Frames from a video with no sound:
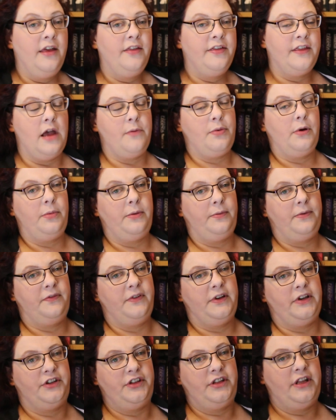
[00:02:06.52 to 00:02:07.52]
that'll probably be
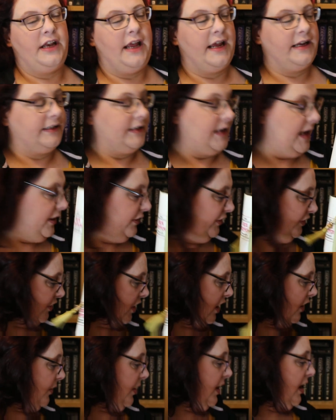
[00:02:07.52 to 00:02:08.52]
finished in the next day or
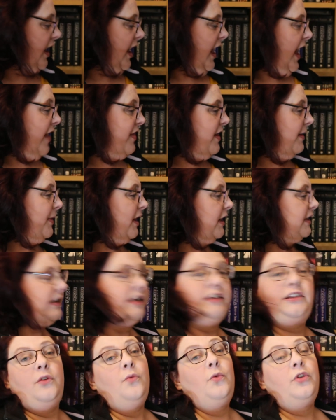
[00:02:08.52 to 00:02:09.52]
so. And then because
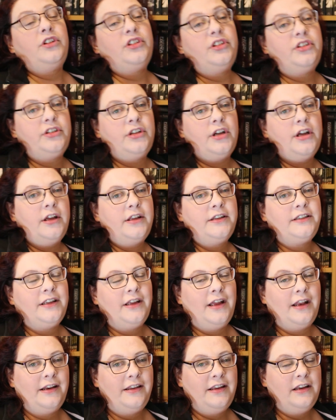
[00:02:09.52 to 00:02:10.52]
I don't want to start
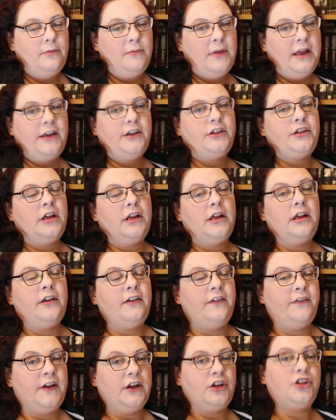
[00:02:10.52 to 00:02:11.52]
anything major
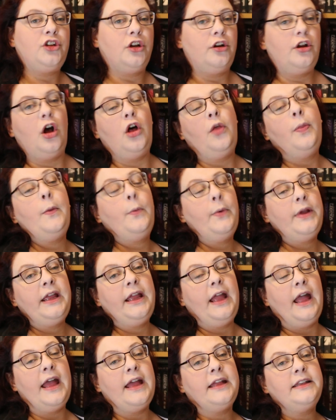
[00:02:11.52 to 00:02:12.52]
fiction on the
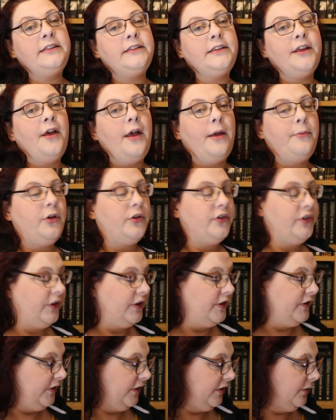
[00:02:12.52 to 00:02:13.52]
weekend, I'm going to
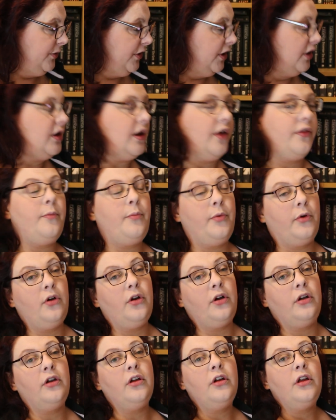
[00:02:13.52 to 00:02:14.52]
continue with another
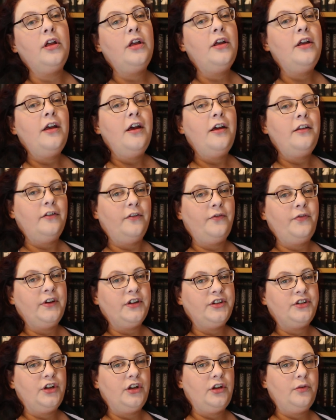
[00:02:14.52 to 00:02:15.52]
book.
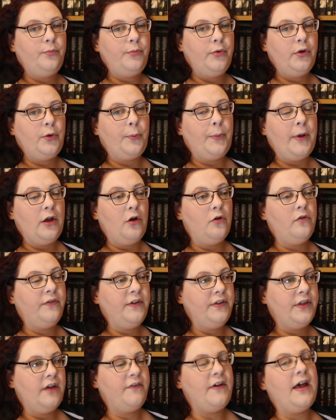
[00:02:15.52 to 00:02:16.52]
Non-fiction book
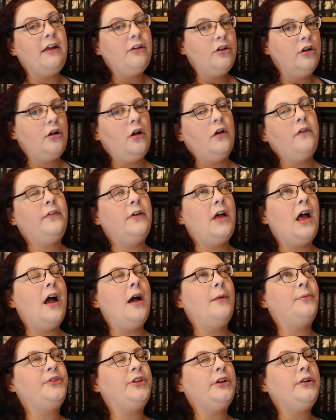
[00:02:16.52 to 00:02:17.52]
biography that I've had on go for
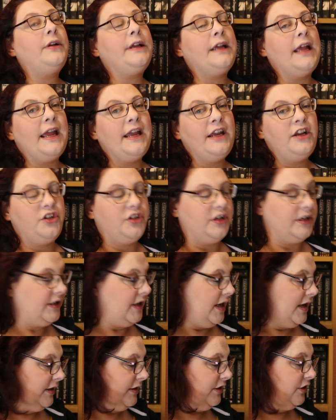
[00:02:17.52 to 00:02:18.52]
absolutely ages
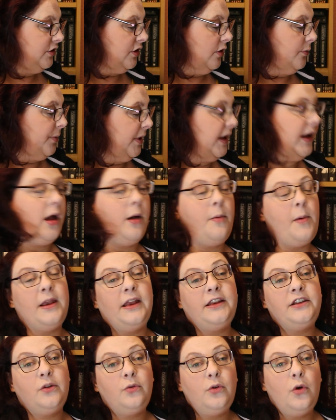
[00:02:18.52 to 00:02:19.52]
and just don't pick up, and
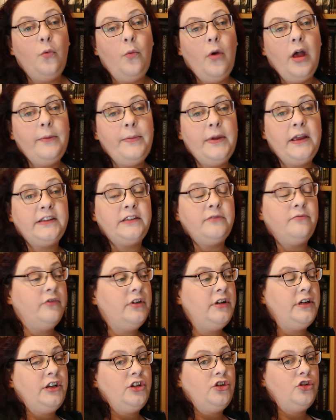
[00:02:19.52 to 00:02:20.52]
I don't know why, because I'm
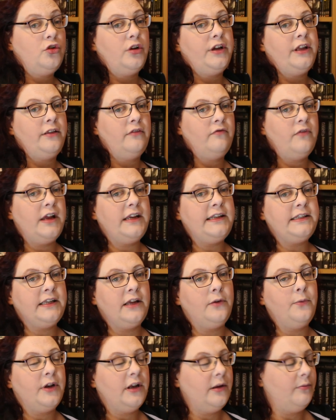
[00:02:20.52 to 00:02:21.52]
really enjoying the
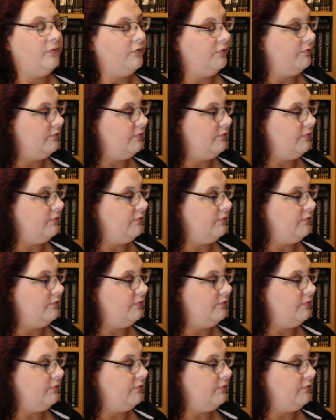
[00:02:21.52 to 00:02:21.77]
writing when I'm